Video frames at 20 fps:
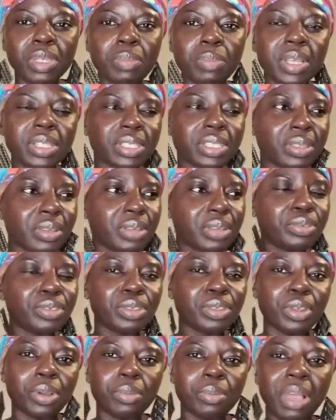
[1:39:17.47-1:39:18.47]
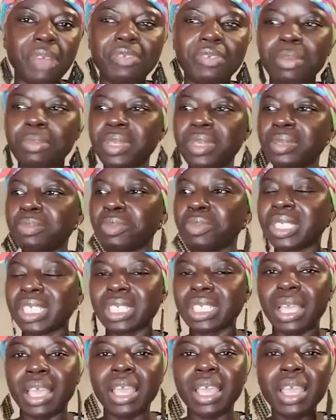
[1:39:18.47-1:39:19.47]
but you know after me
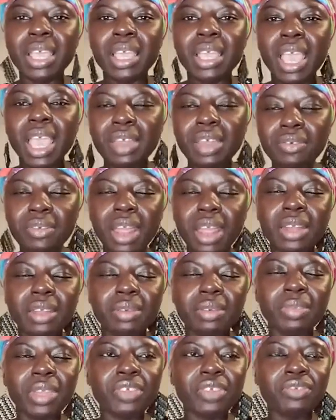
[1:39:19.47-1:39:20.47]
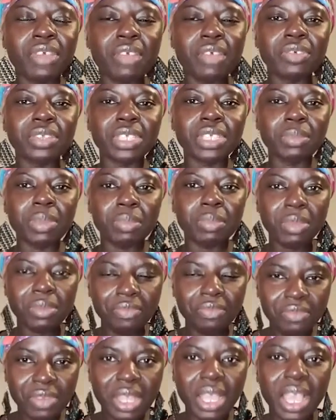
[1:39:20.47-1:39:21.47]
just say enra na me driver say
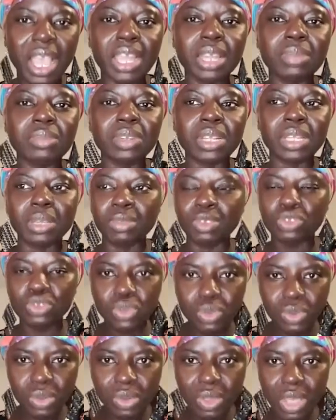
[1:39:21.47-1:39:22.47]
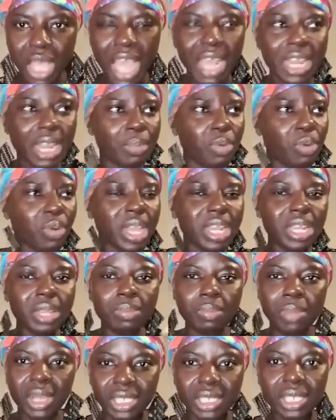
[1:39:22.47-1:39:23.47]
me free car ni mu na me tu and na me we
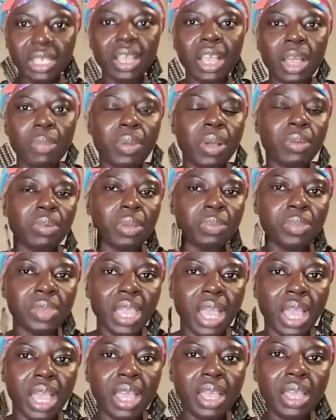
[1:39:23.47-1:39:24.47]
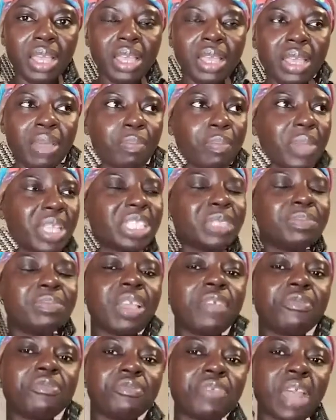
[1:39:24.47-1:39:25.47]
any magical power bia
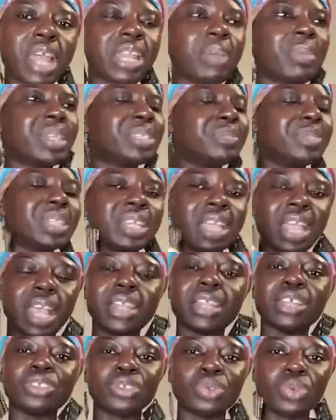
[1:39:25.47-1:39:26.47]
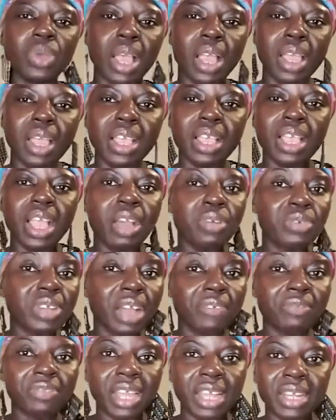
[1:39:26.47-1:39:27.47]
metimi de car na tu a nka would
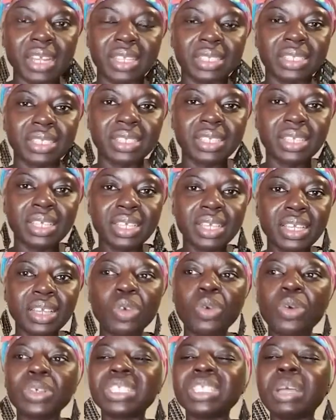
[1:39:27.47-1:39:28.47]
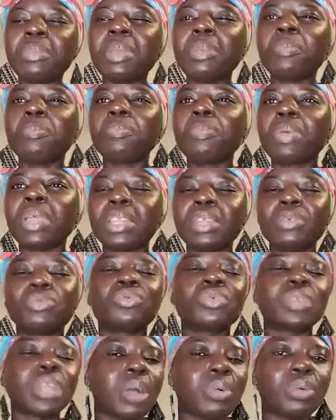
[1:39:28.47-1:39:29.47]
have done it because na me pay the
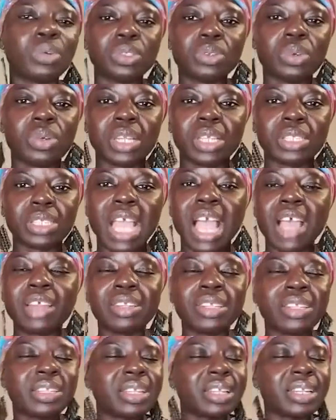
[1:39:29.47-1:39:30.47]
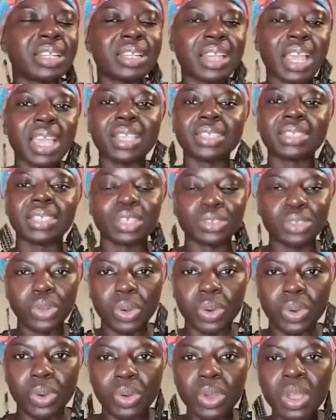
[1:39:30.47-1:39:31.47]
road I was on it. I didn't like it at
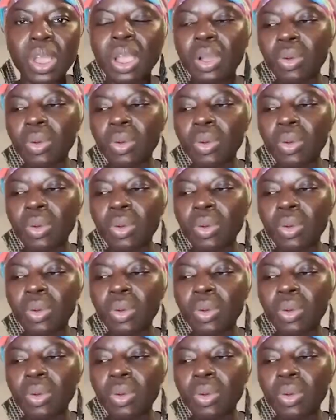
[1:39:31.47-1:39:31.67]
all.